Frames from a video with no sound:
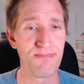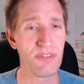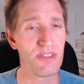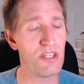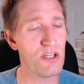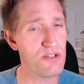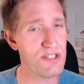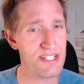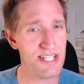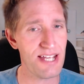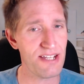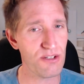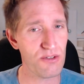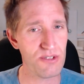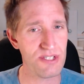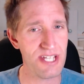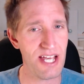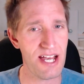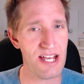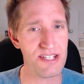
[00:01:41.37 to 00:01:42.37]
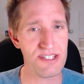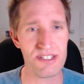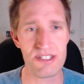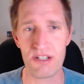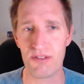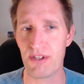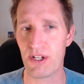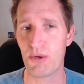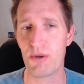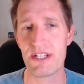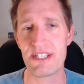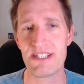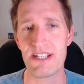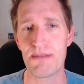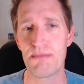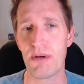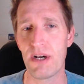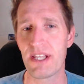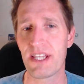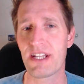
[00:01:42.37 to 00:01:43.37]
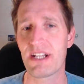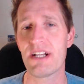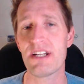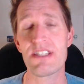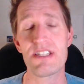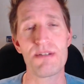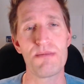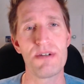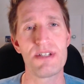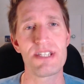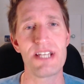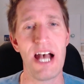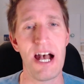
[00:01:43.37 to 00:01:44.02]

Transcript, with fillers: Those technical tasks are requested by the customer's